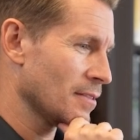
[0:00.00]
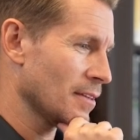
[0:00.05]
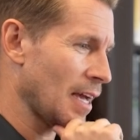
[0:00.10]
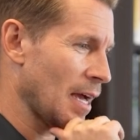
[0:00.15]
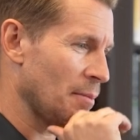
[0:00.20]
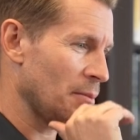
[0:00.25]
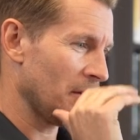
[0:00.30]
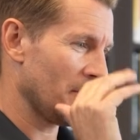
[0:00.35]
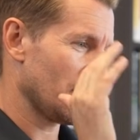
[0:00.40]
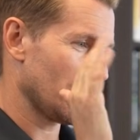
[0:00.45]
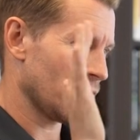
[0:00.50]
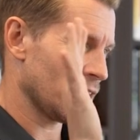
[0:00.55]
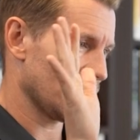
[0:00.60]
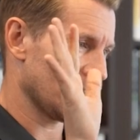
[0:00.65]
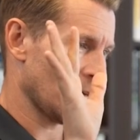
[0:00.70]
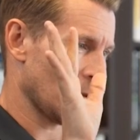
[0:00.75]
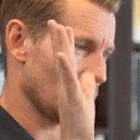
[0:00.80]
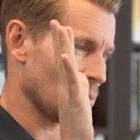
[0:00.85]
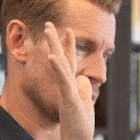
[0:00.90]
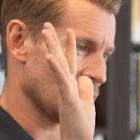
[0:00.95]
How many of you
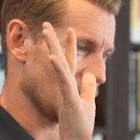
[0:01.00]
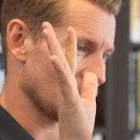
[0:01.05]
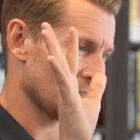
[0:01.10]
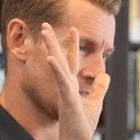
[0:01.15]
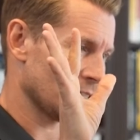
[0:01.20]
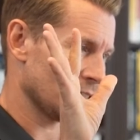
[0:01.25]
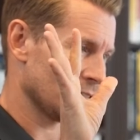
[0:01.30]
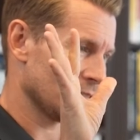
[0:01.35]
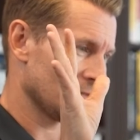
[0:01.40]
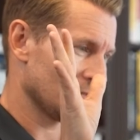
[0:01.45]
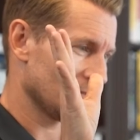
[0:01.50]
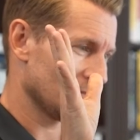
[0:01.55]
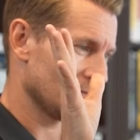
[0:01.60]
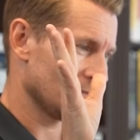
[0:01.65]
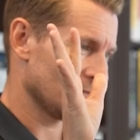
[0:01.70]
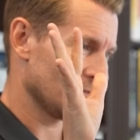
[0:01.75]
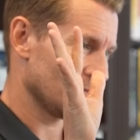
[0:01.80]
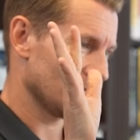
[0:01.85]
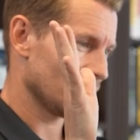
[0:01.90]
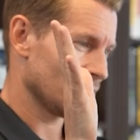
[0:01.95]
get that objection?
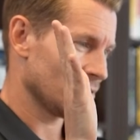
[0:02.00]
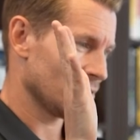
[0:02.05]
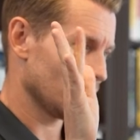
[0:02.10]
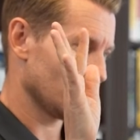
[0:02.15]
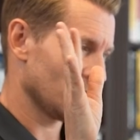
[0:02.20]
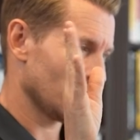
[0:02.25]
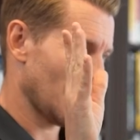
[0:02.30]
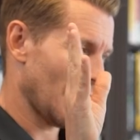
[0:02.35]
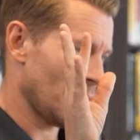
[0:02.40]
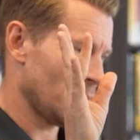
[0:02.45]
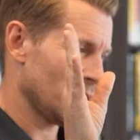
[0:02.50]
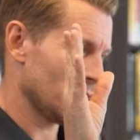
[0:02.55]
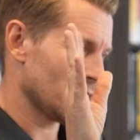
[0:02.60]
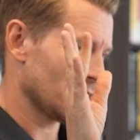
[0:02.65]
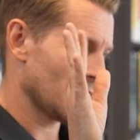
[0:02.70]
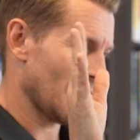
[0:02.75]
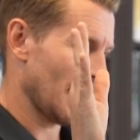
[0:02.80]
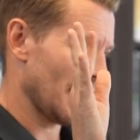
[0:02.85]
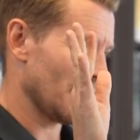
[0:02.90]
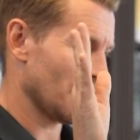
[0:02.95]
How many
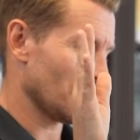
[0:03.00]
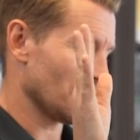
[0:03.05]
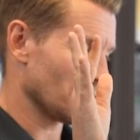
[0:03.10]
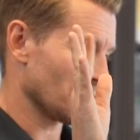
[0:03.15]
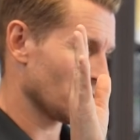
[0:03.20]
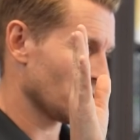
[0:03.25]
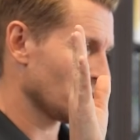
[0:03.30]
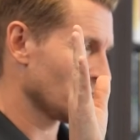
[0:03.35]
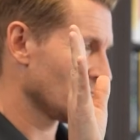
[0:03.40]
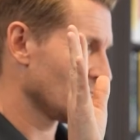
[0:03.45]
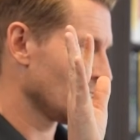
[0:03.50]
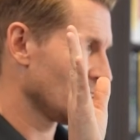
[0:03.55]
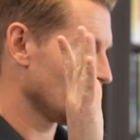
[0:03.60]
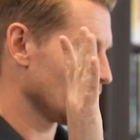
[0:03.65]
sales